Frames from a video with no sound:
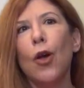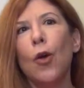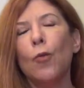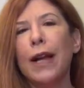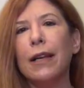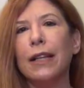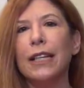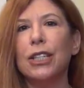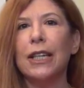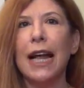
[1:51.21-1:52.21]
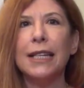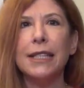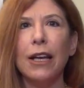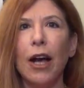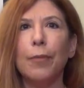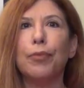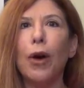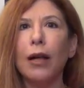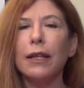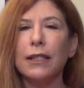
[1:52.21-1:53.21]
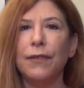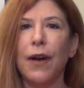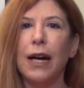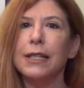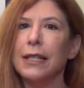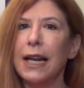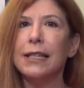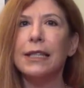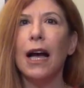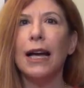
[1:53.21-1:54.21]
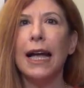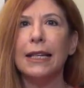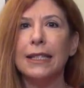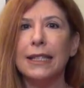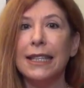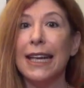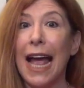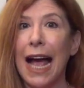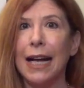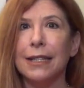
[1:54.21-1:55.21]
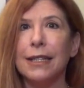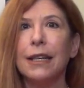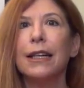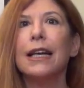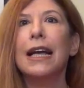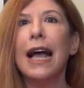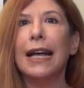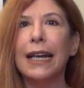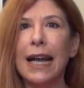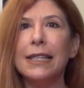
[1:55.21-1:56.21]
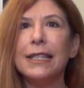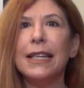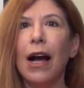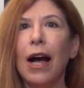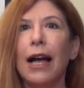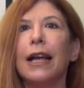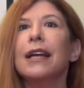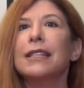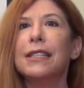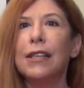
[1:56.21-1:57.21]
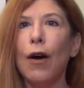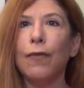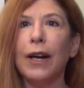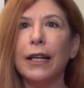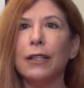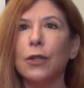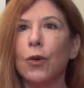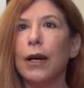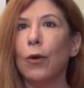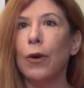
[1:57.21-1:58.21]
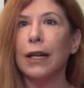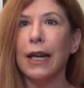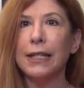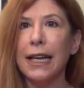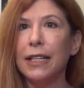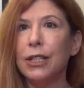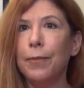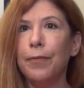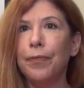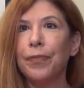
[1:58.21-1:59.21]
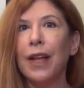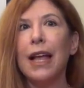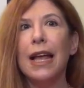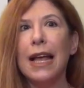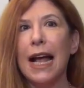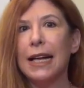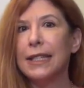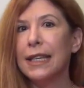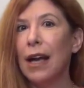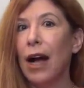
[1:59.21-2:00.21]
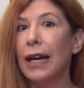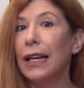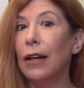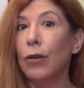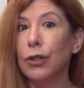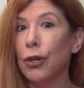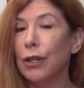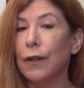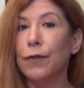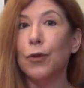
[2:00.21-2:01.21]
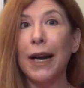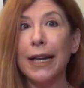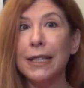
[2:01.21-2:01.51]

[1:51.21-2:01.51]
Regulation SCI broadly defines an SCI entity as an SCI self-regulatory organization, SCI alternative trading